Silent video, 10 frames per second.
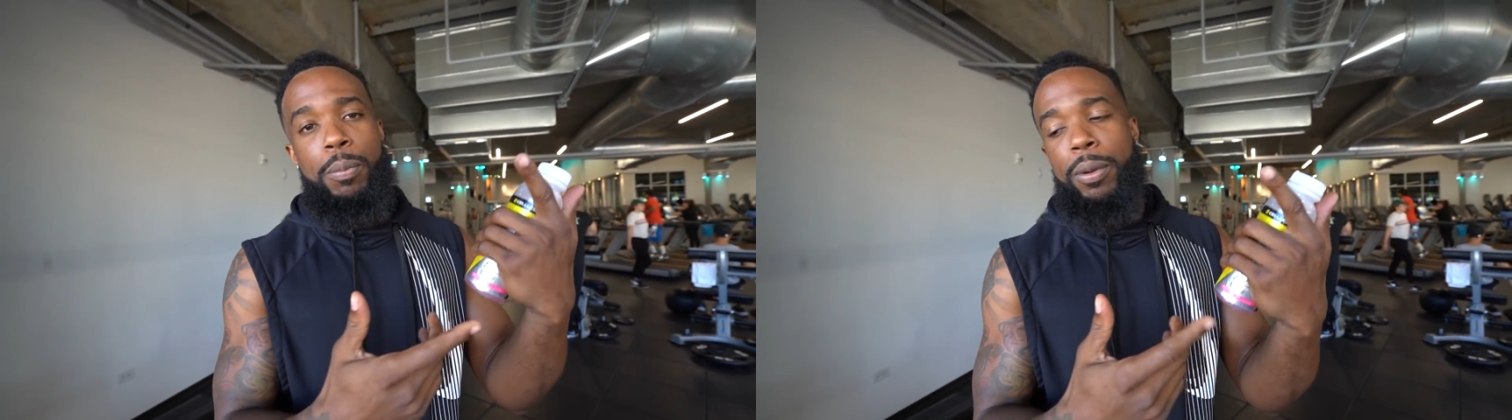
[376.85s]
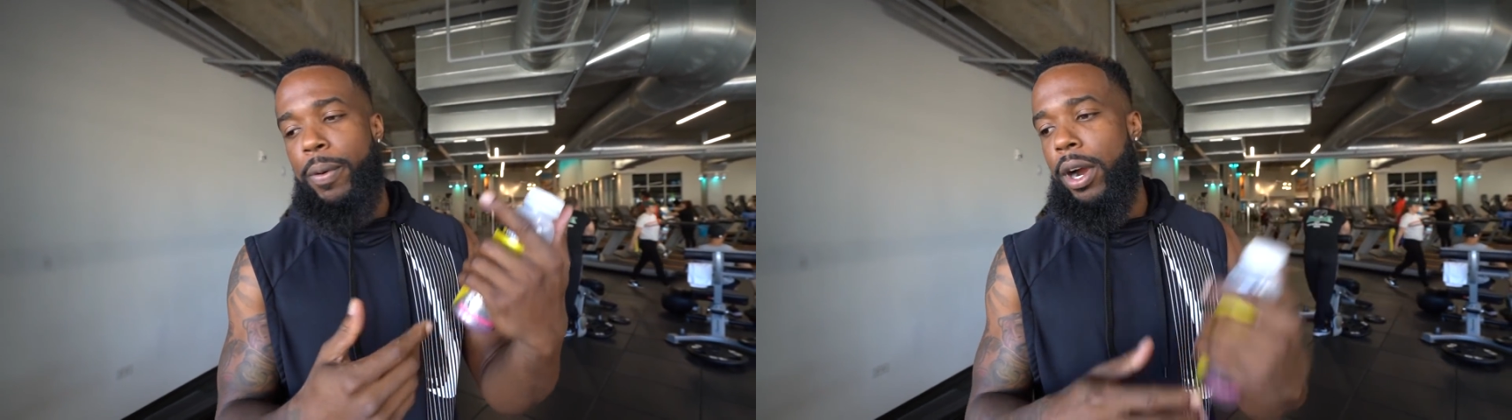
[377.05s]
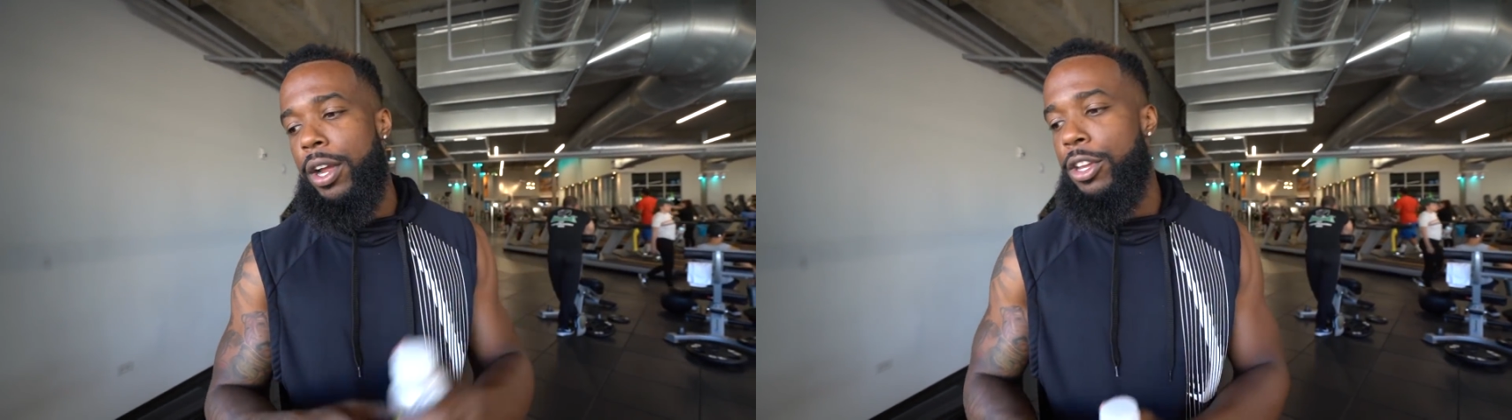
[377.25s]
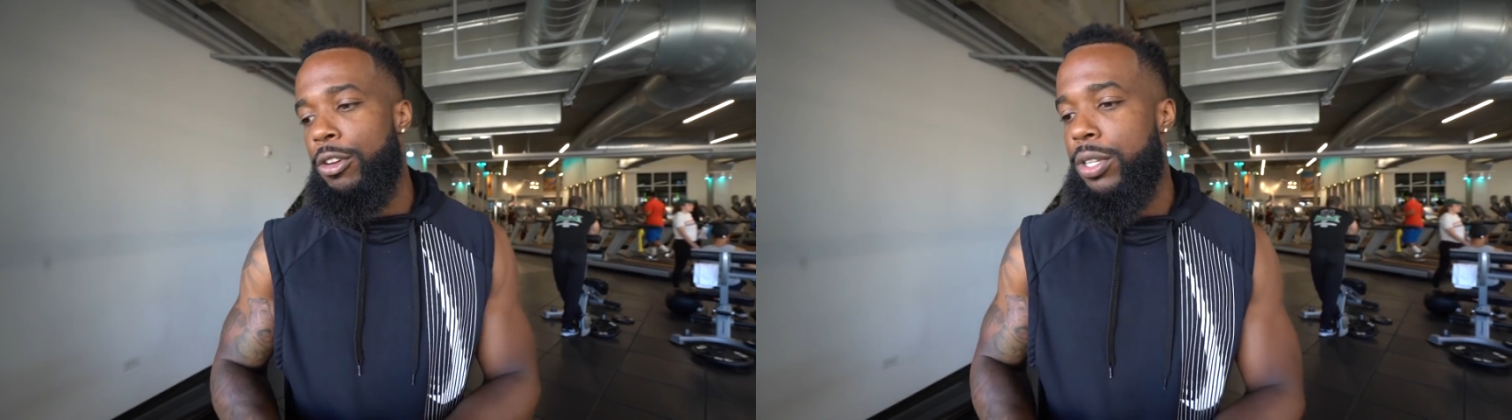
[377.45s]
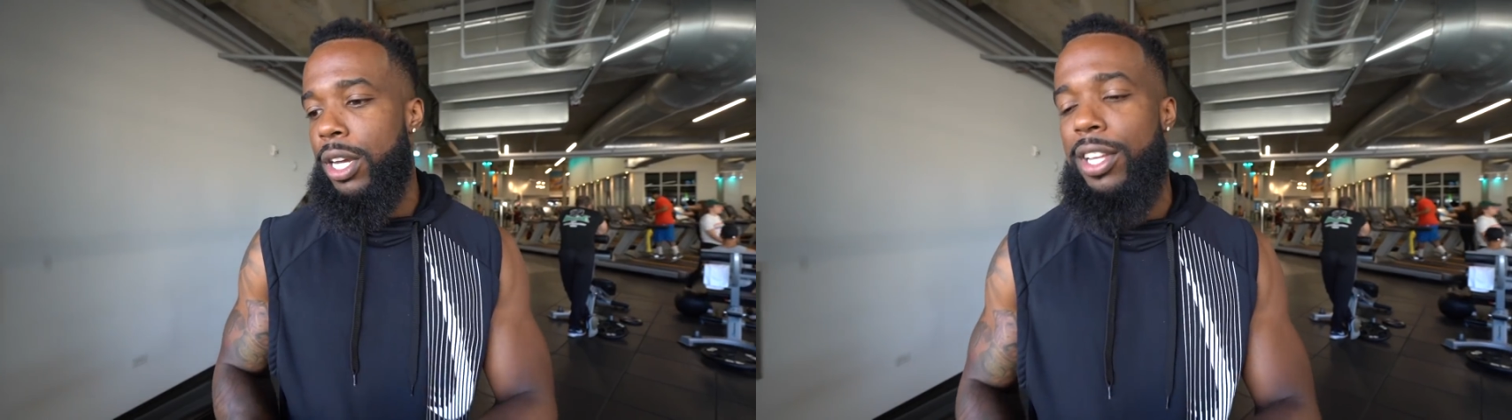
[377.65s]
pre-workout you
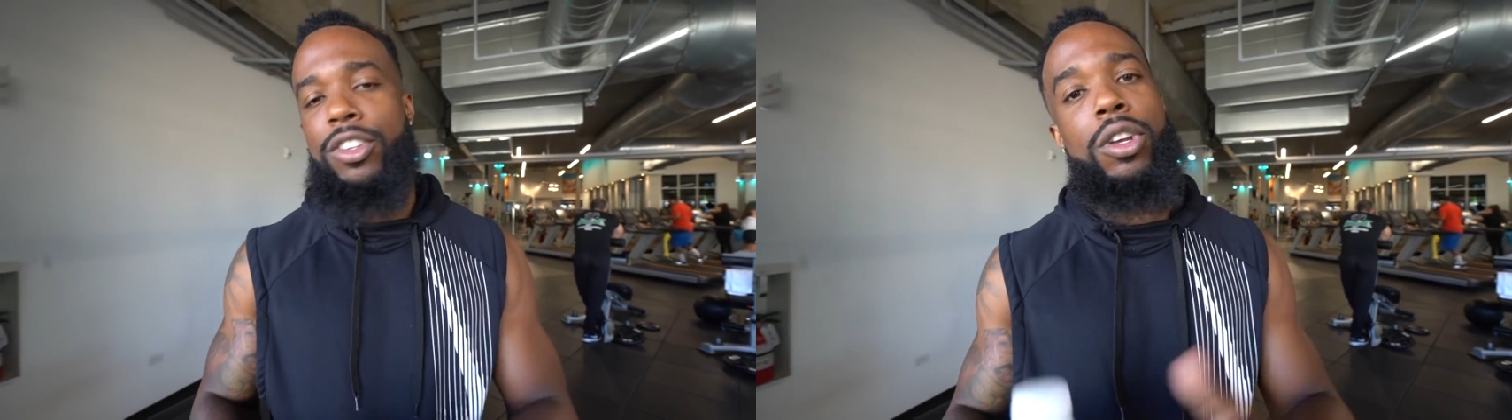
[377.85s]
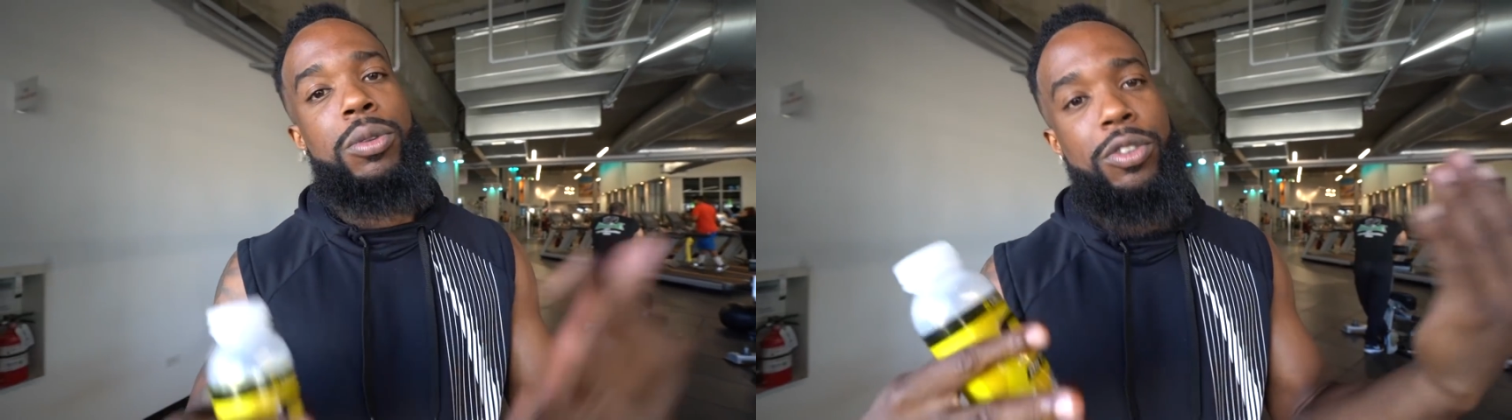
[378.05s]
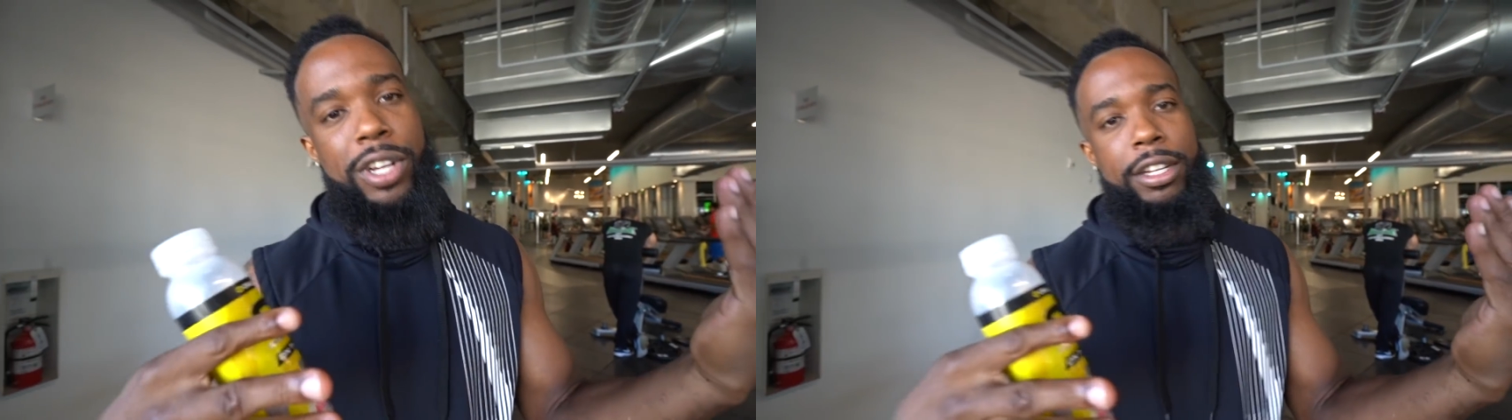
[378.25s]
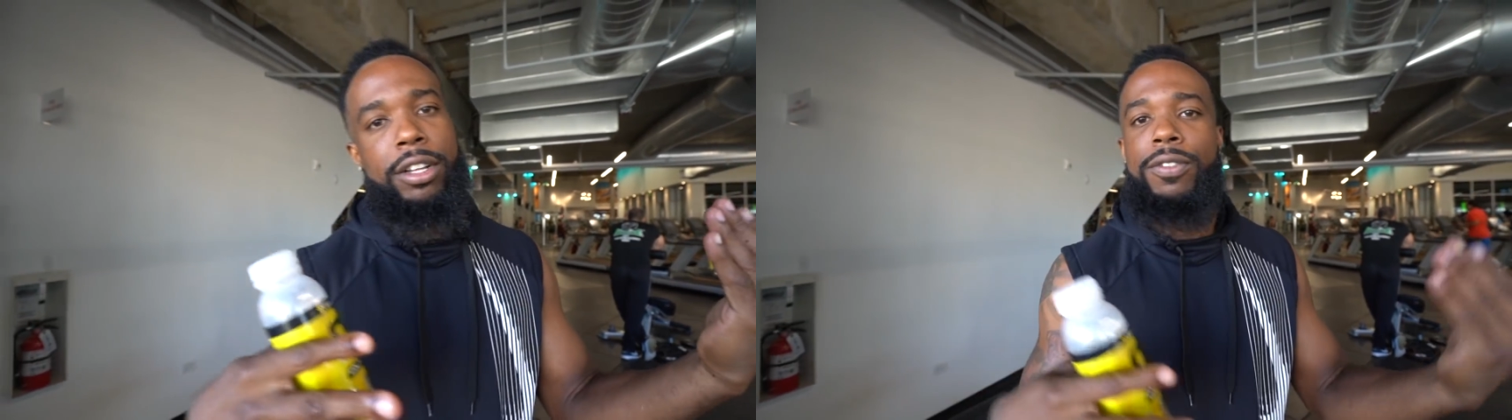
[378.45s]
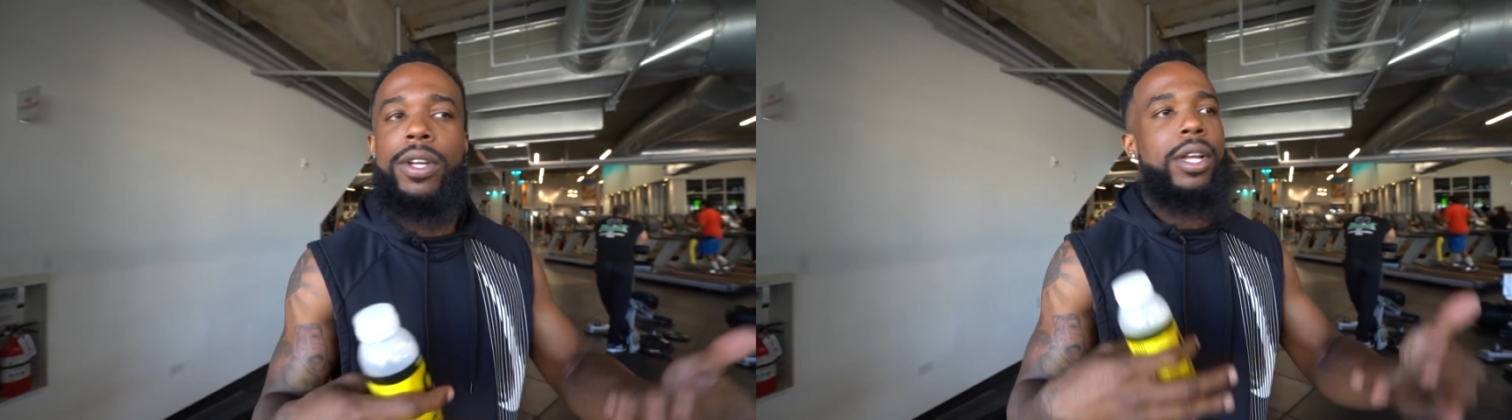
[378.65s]
use because it's so subjective.